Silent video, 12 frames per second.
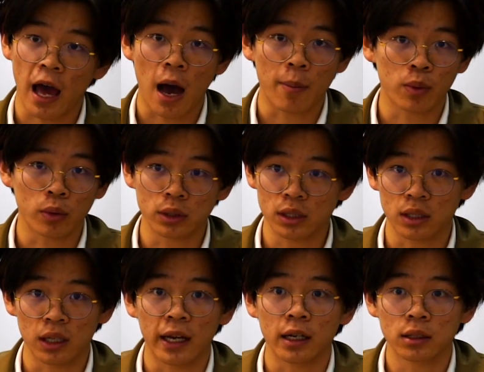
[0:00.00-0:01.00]
Apple's
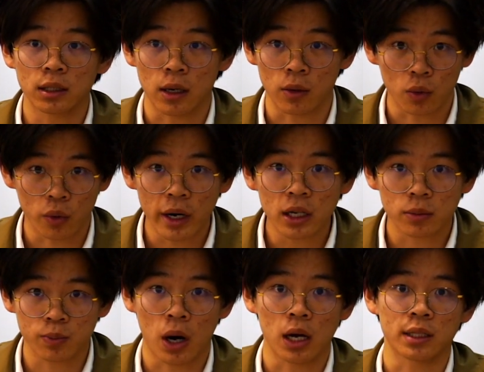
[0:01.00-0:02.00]
latest and
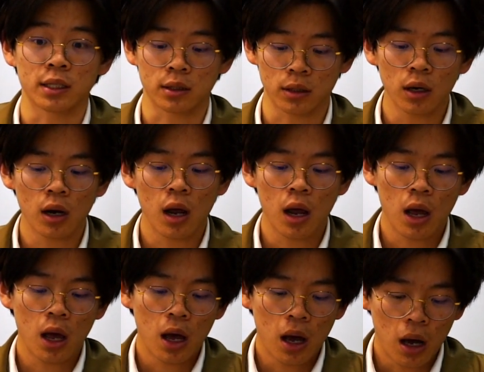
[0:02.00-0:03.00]
greatest processor.
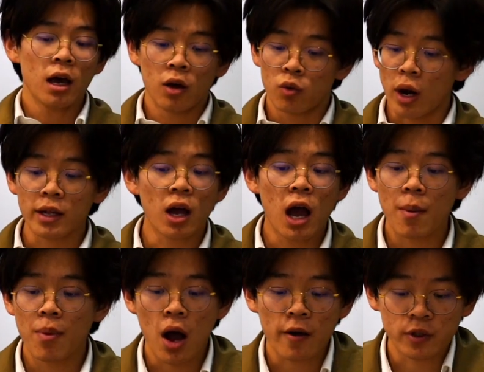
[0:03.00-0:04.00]
Right now,
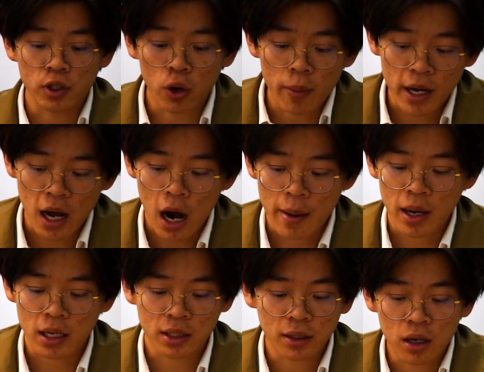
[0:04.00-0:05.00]
Apple have so many
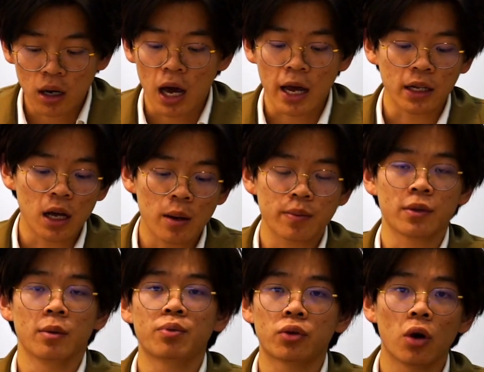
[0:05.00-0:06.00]
iPads in the lineup.
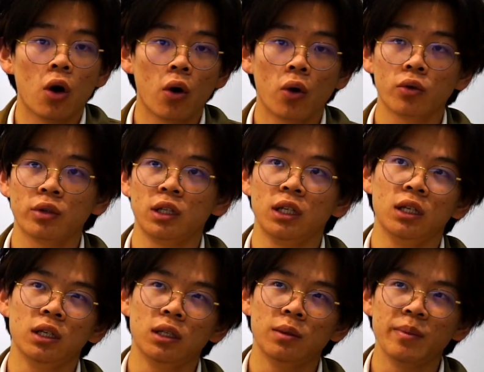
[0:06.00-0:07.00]
The Pro,
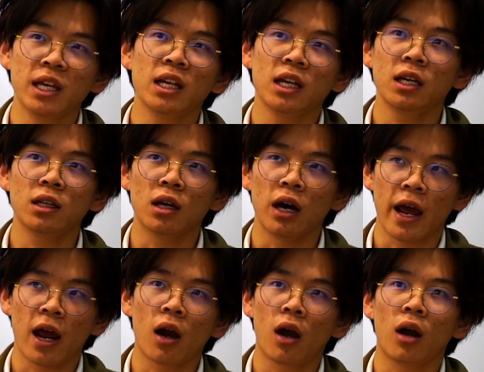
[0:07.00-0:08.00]
the Mini, the
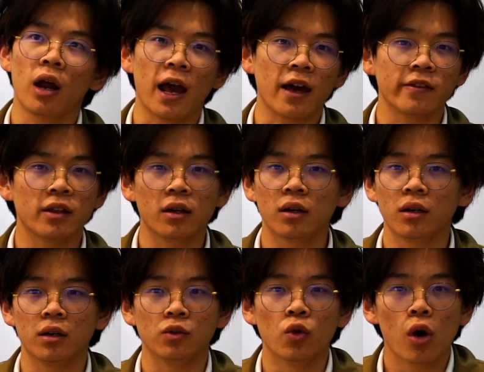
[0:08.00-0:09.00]
Air, and
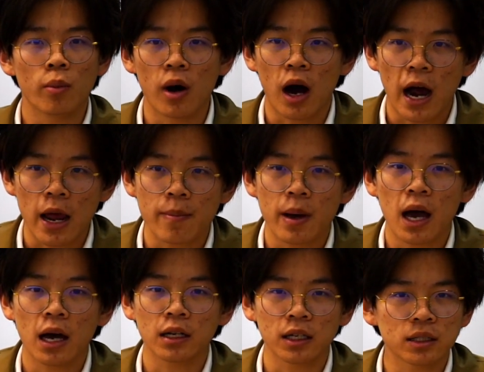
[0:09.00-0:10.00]
the normal
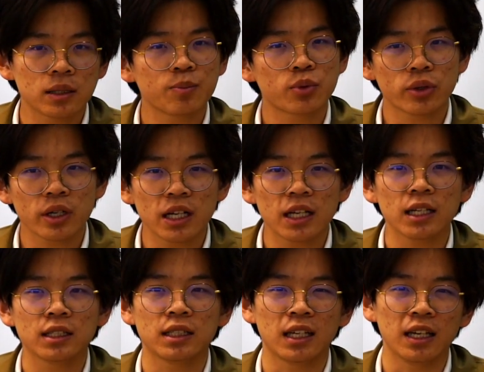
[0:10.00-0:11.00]
iPad. It's
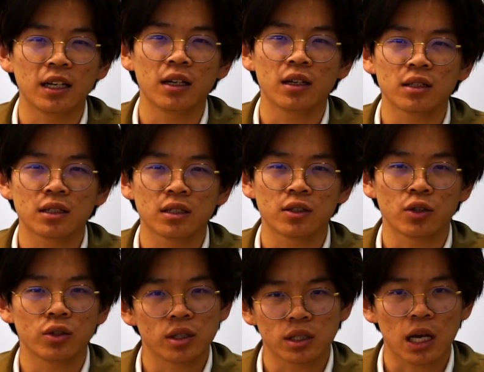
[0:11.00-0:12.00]
pretty tedious
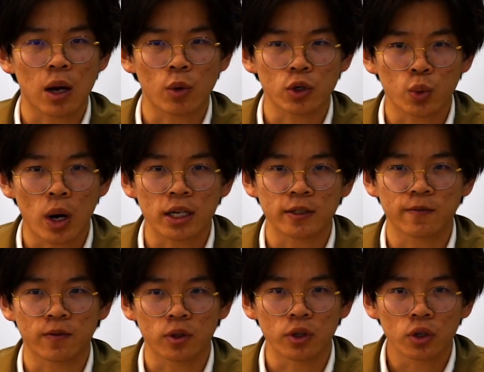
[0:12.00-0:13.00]
to decide which one is
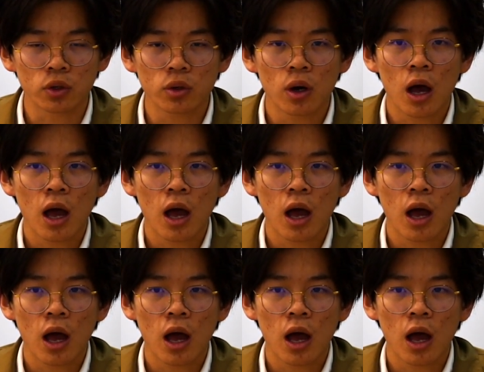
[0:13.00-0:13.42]
for you.